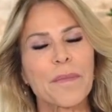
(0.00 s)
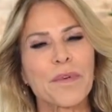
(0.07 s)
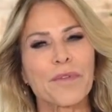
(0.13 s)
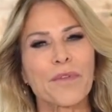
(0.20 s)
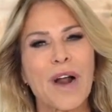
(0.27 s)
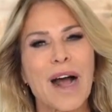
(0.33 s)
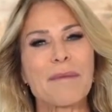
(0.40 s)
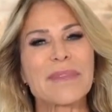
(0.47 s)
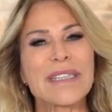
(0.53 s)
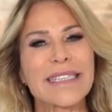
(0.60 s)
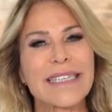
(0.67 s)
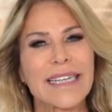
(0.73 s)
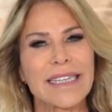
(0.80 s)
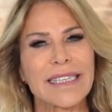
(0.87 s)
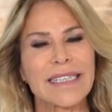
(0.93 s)

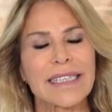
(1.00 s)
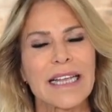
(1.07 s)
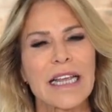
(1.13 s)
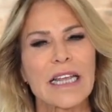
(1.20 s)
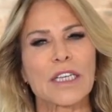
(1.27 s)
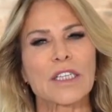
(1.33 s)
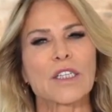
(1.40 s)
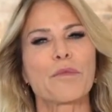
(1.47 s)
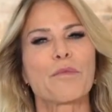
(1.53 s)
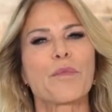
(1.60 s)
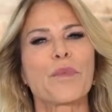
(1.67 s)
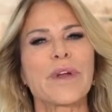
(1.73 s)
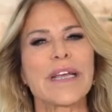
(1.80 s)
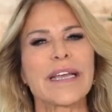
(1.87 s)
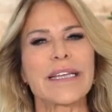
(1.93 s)
promises to
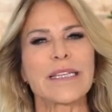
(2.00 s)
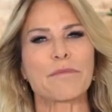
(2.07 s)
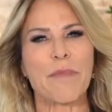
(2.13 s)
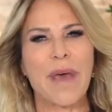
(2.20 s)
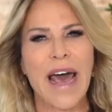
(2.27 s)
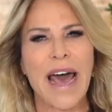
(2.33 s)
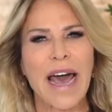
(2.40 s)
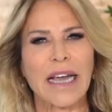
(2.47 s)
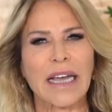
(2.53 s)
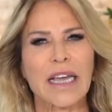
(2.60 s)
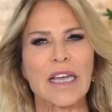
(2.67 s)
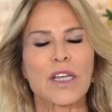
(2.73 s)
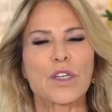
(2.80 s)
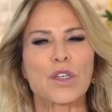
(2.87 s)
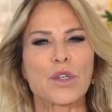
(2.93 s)
bring us
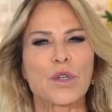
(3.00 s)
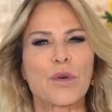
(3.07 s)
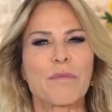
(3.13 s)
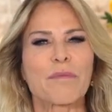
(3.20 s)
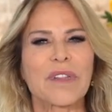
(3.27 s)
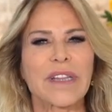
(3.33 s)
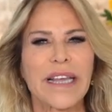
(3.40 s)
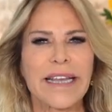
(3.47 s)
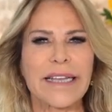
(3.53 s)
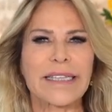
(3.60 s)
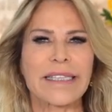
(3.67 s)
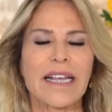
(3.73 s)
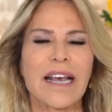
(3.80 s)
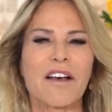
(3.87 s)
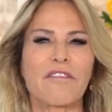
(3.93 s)
back to a
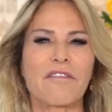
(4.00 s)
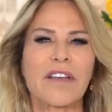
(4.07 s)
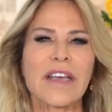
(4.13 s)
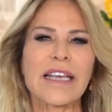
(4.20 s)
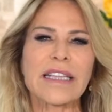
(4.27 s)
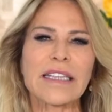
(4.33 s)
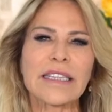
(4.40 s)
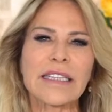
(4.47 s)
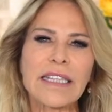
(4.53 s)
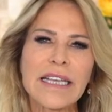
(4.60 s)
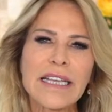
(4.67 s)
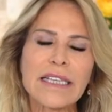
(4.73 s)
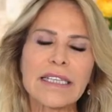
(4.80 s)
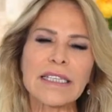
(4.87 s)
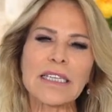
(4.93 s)
place of at
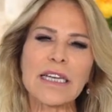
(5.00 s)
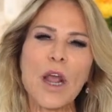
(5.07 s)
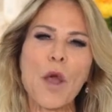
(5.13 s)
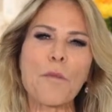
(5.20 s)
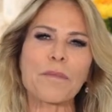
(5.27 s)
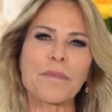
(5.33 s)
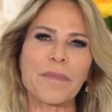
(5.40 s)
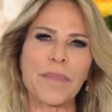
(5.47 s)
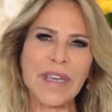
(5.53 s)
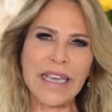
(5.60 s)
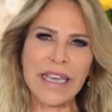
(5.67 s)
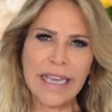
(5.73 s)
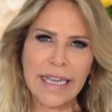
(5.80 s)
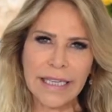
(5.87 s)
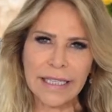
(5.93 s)
least
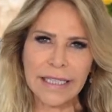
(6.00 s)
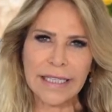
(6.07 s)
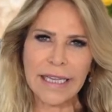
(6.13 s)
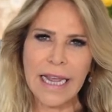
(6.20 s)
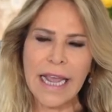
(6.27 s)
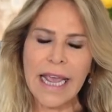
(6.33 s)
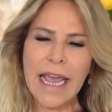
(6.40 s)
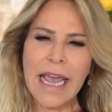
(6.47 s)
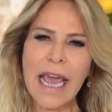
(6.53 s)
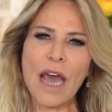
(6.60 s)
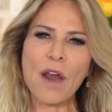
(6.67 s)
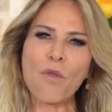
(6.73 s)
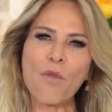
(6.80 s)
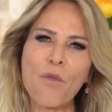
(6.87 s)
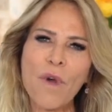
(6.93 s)
peace.
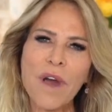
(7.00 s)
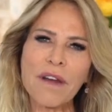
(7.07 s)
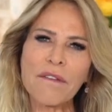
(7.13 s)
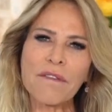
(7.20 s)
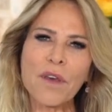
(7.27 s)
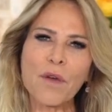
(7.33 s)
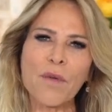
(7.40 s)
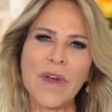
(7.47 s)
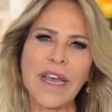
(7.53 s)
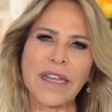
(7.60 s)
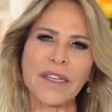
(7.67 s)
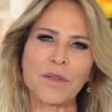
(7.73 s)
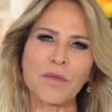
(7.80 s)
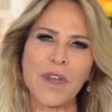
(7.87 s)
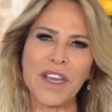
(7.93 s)
And one of the
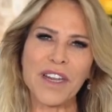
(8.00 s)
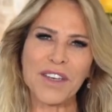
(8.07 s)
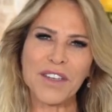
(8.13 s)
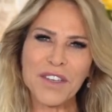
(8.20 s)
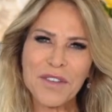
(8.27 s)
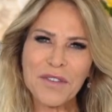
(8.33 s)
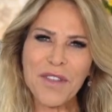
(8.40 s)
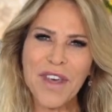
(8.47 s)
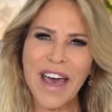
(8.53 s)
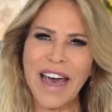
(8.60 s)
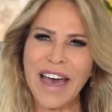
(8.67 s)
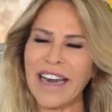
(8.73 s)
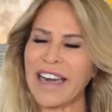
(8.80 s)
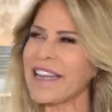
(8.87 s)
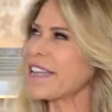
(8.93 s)
ways we can do
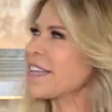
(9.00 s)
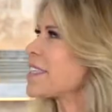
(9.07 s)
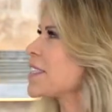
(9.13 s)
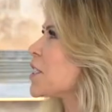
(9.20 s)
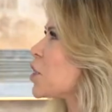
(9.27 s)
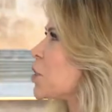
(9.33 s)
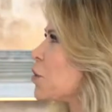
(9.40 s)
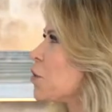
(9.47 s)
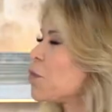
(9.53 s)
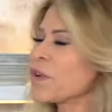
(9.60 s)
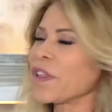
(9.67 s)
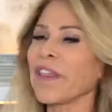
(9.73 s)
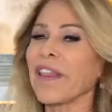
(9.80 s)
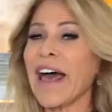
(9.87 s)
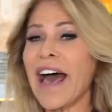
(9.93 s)
that is to
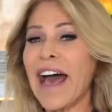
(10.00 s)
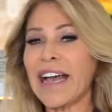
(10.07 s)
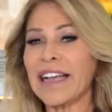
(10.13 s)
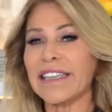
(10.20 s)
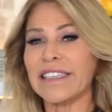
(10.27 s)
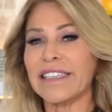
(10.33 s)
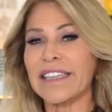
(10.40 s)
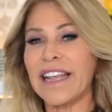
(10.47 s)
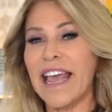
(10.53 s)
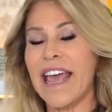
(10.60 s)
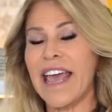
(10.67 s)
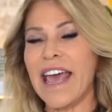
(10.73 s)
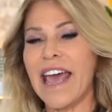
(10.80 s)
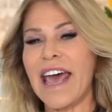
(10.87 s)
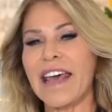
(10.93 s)
relax
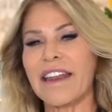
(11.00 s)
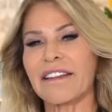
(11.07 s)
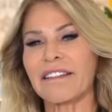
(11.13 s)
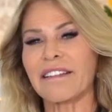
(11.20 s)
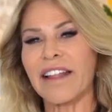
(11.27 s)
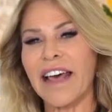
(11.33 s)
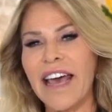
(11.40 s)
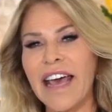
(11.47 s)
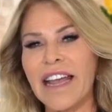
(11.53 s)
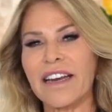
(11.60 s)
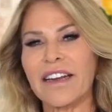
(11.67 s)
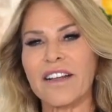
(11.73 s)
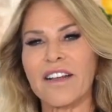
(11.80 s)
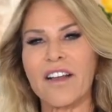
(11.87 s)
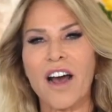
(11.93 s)
and
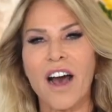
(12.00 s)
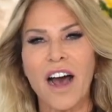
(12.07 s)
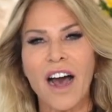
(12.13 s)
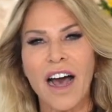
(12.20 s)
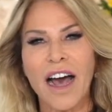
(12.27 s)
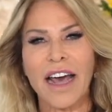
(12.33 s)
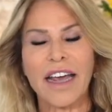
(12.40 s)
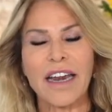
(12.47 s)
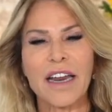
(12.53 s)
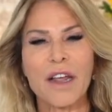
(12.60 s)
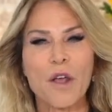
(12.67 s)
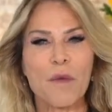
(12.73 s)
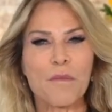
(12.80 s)
let God